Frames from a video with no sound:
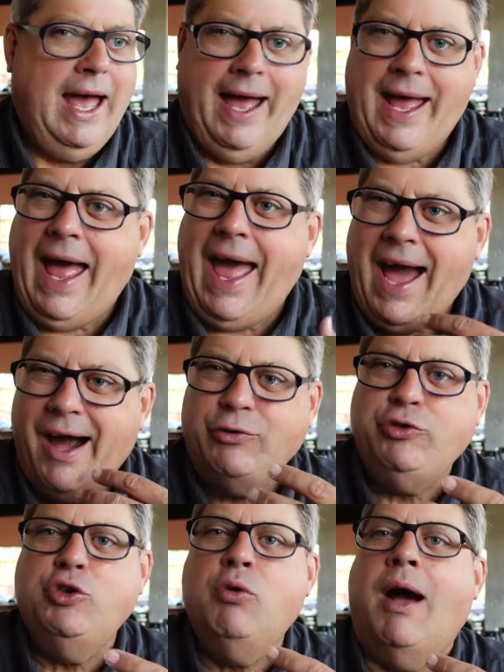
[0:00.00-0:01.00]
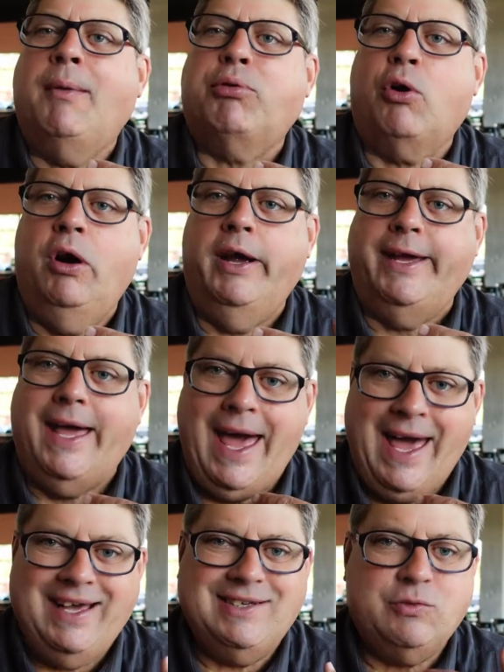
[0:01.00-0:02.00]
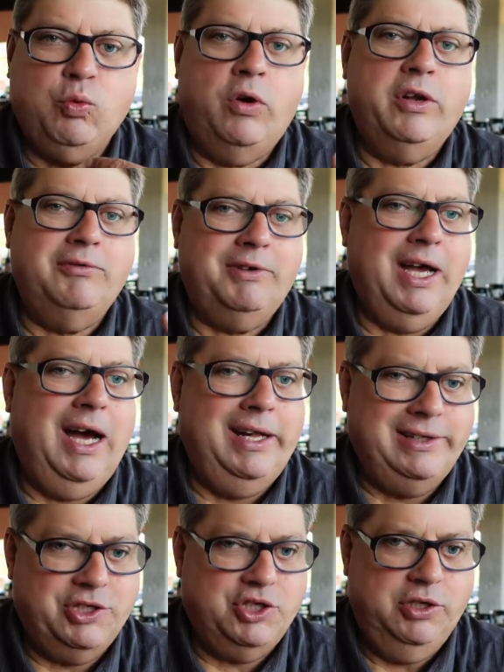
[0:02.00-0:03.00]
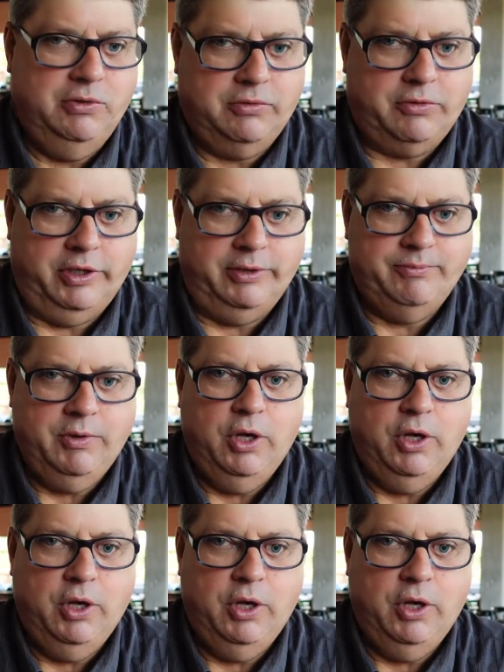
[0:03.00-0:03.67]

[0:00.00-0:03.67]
How do I pray? As one of God's children,